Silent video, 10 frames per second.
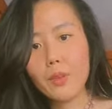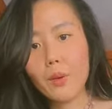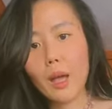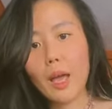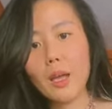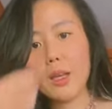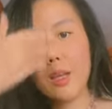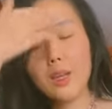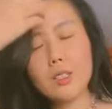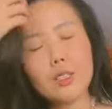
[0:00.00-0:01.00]
Okay,
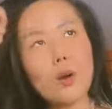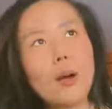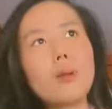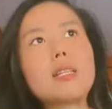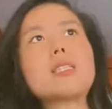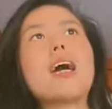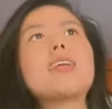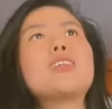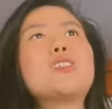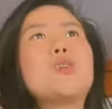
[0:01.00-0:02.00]
so I'm
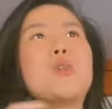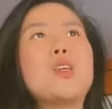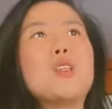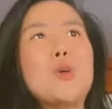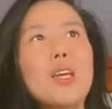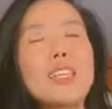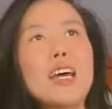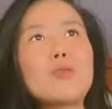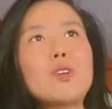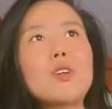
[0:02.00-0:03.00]
excited to be doing
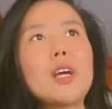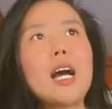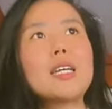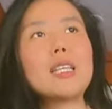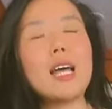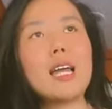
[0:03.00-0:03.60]
that for you guys.